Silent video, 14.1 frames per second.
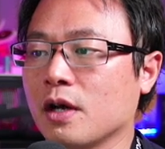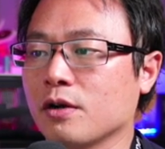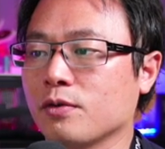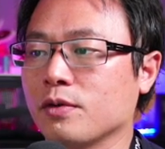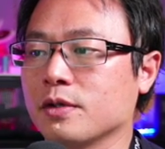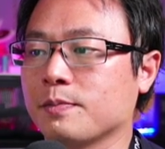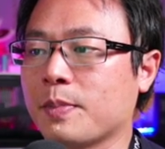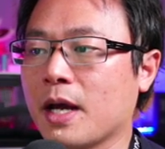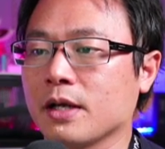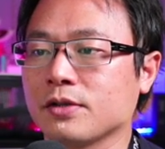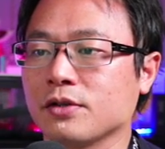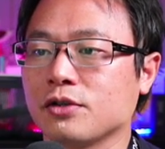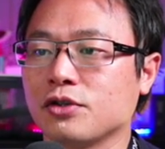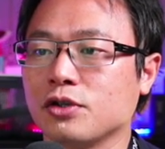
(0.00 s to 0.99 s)
Congress
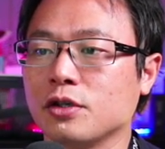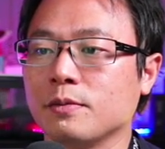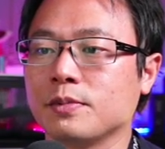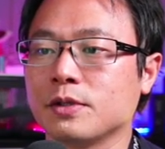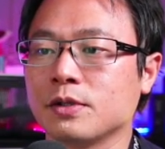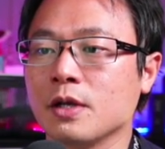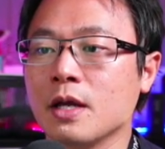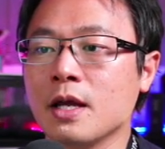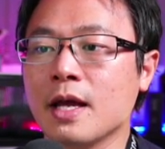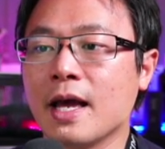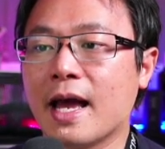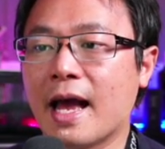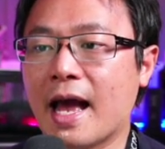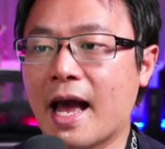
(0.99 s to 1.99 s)
passed a Chips
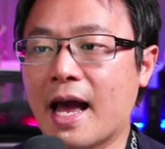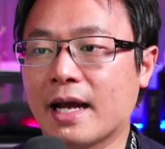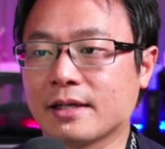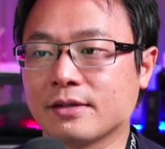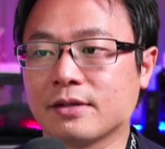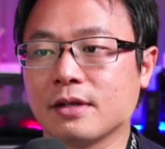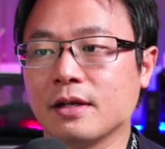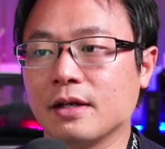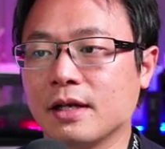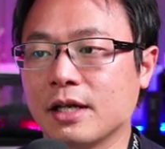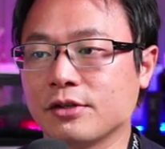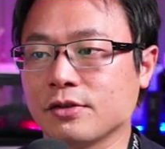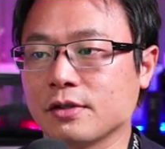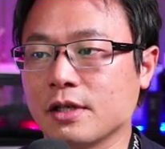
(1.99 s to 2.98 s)
Act
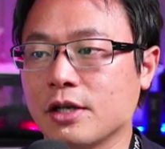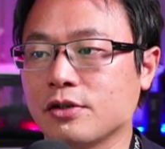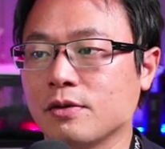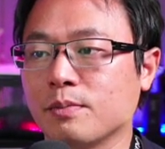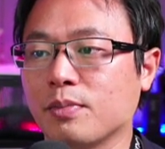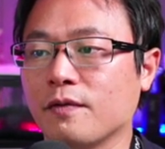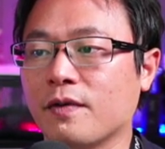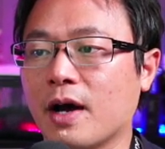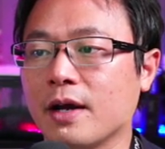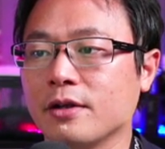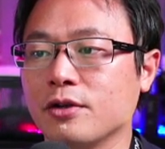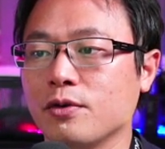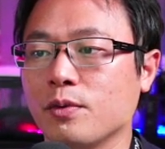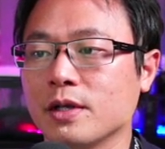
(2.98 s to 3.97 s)
legislation
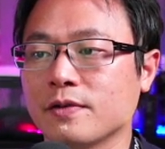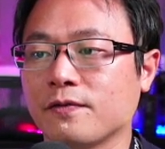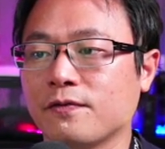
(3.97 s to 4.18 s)
provide US